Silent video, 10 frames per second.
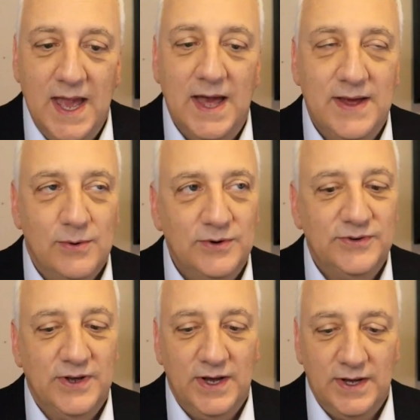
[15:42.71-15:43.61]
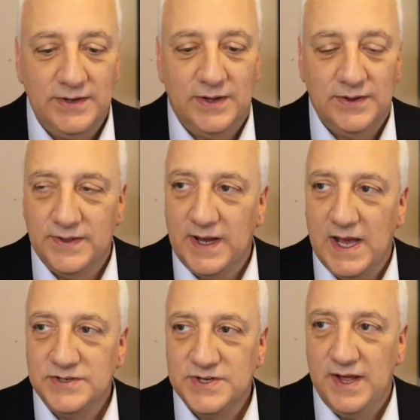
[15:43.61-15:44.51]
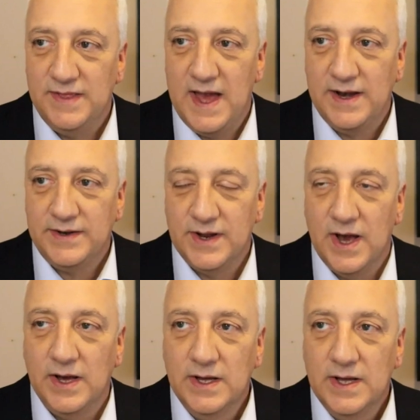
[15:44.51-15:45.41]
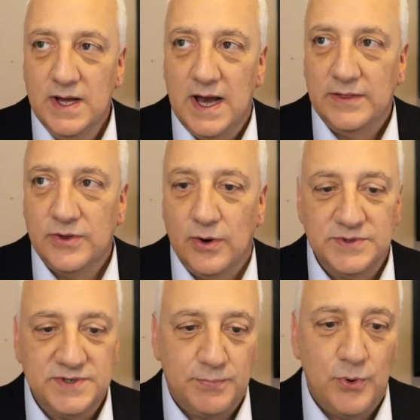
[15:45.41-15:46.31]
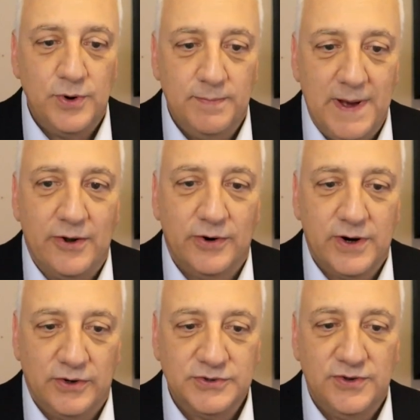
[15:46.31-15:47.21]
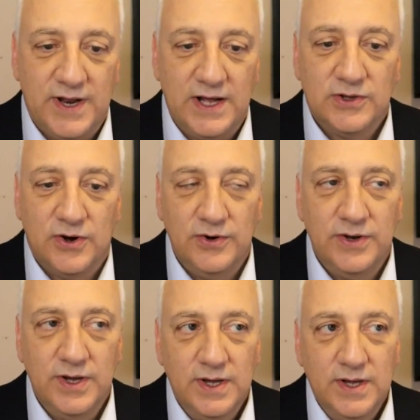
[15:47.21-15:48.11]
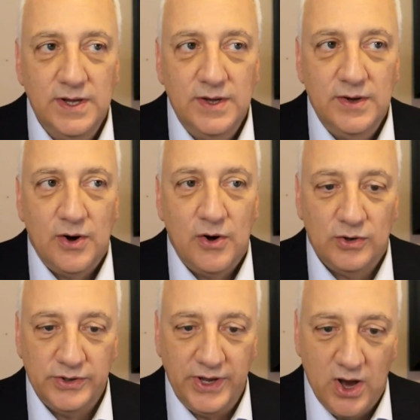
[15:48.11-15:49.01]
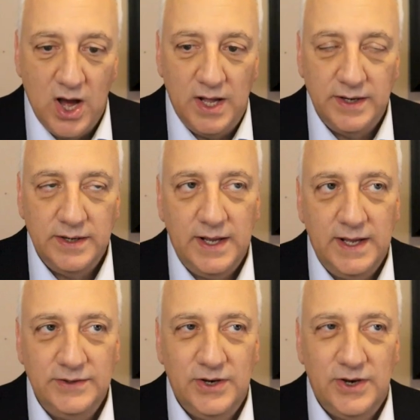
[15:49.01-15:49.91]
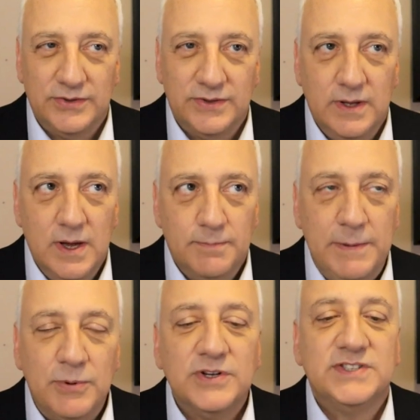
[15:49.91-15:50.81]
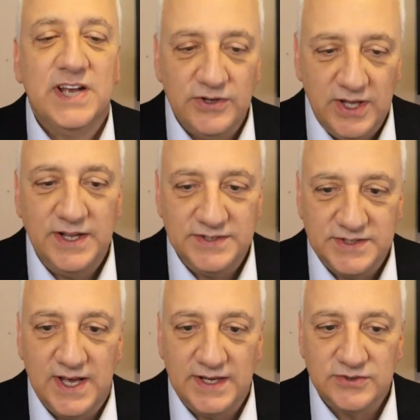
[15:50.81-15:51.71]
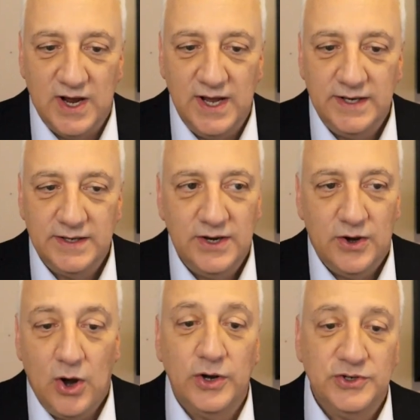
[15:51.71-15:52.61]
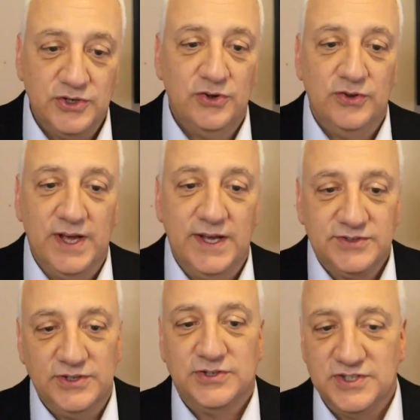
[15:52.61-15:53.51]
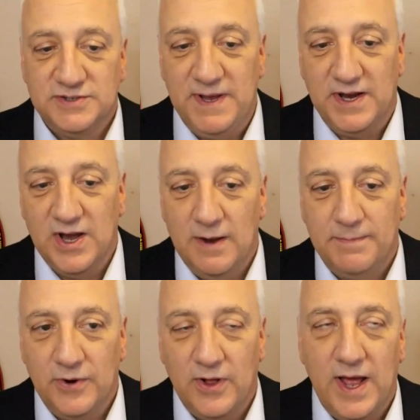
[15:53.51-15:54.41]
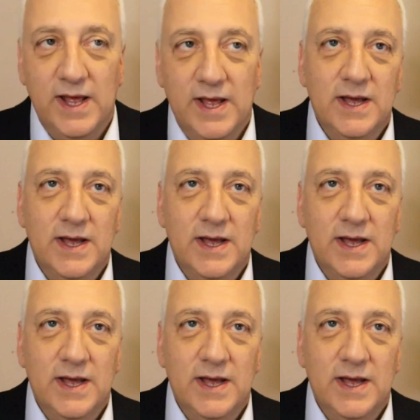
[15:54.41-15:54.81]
Yeah, that was uh, another thing, AJ, that uh, I thought was important about our culture that I learned early on. And, you know, people can tell you these things, right? You know, oh, you should do this and you should speak up and all that.